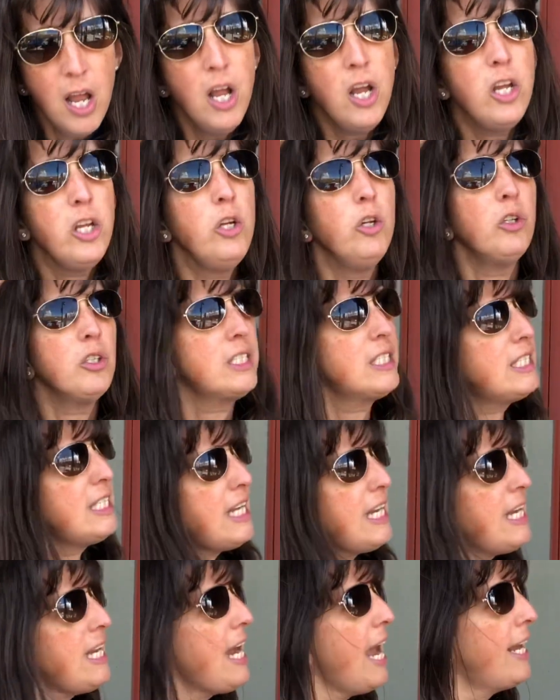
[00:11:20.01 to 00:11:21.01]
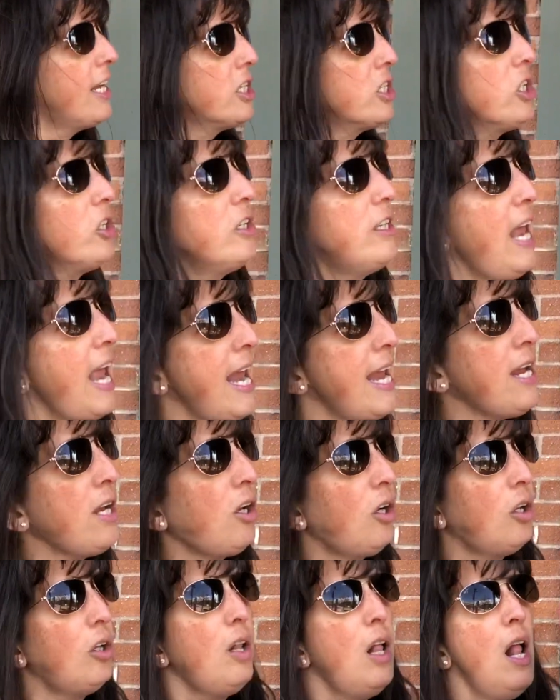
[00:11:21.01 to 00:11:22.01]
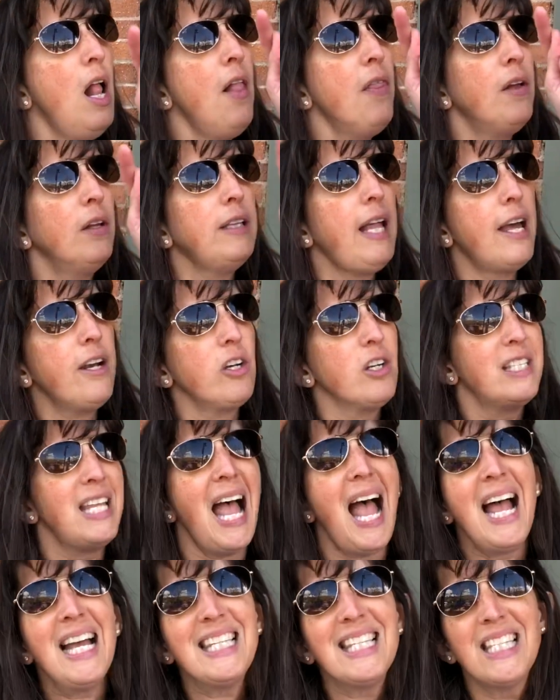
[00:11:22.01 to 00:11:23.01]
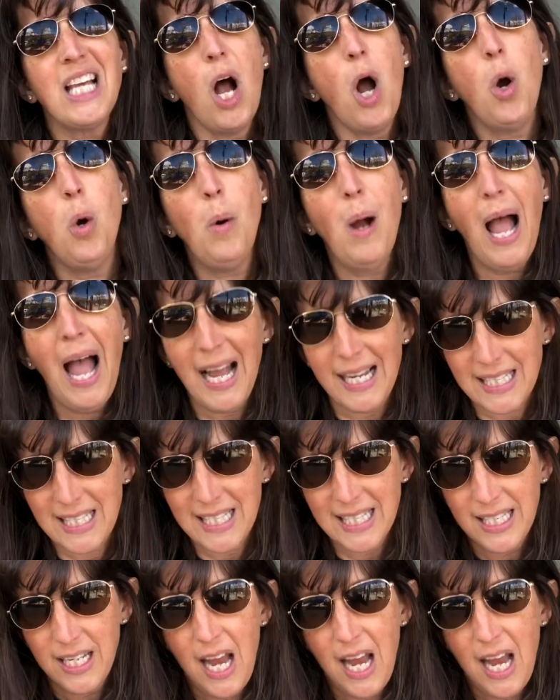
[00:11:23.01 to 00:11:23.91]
you'll see at a certain angle the letters SOS.